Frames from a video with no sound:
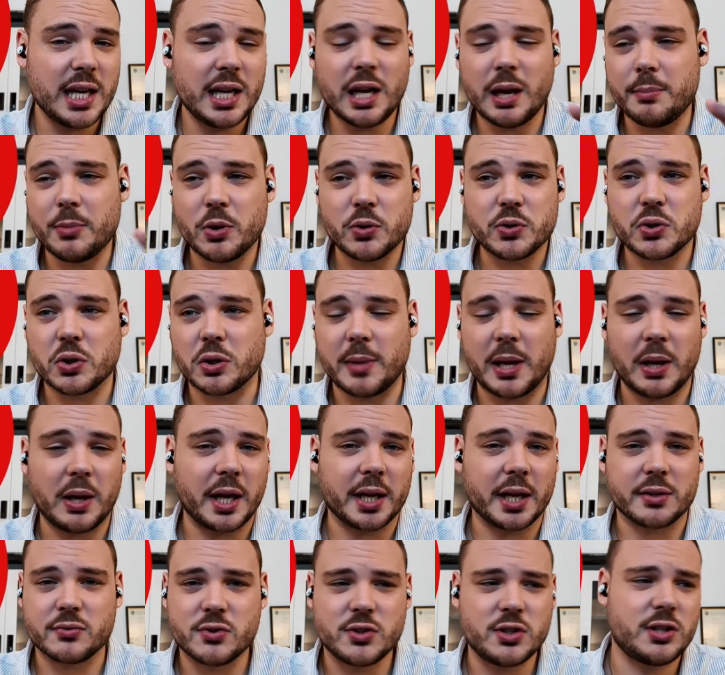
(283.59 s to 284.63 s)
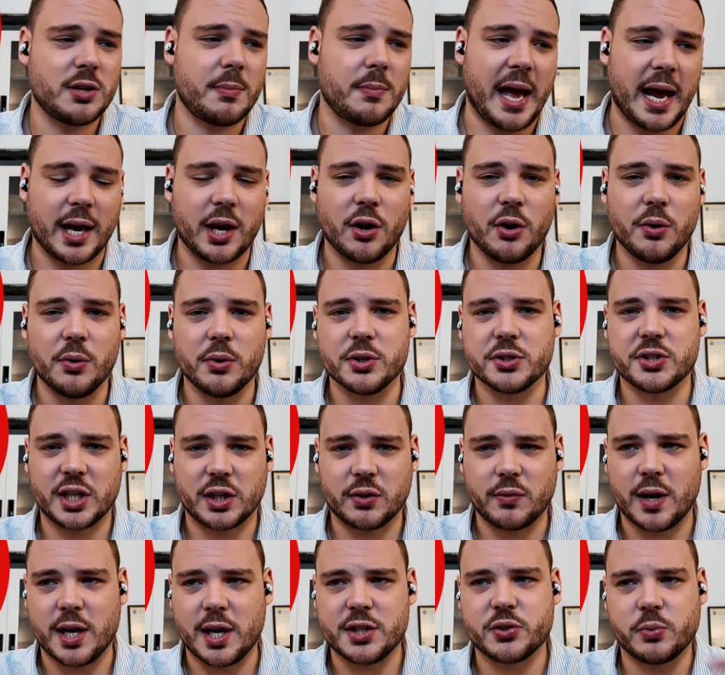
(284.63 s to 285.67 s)
I'm not talking about like tobacco or
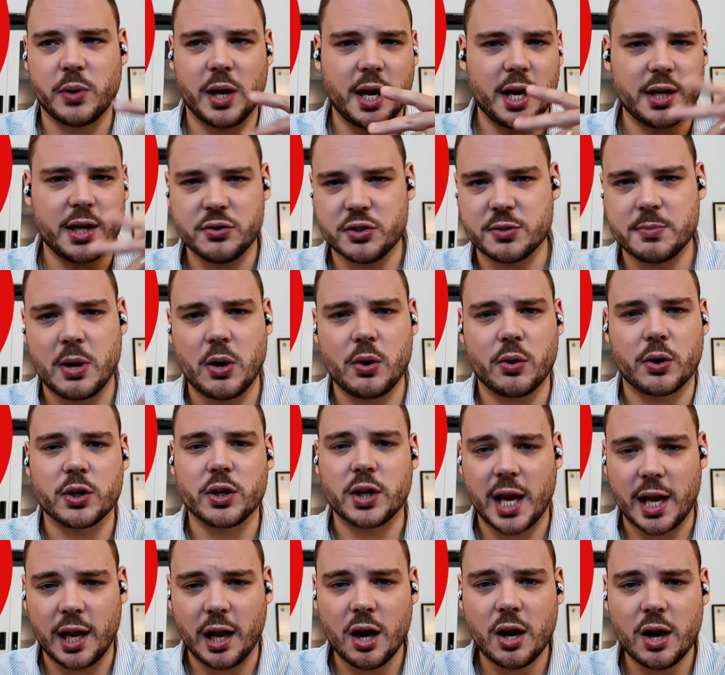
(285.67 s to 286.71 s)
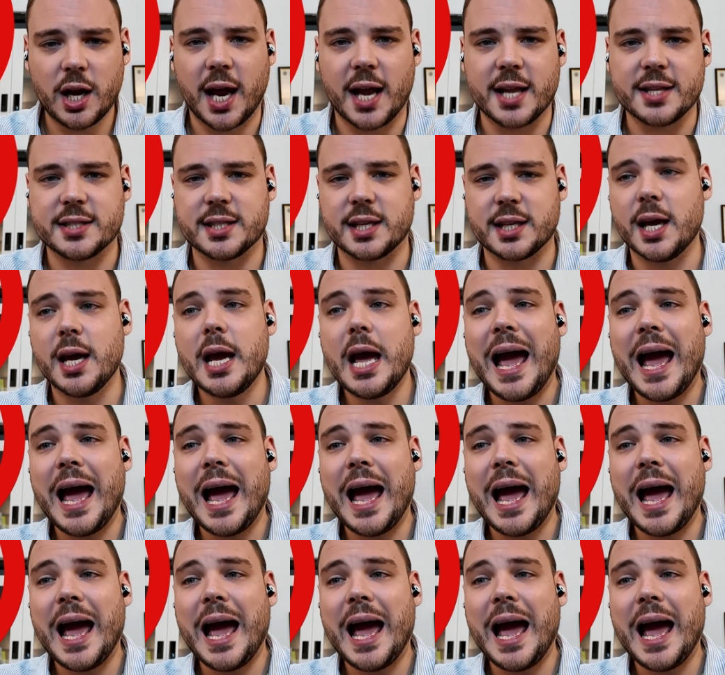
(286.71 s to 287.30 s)
cigarettes where you smoke and you get lung cancer,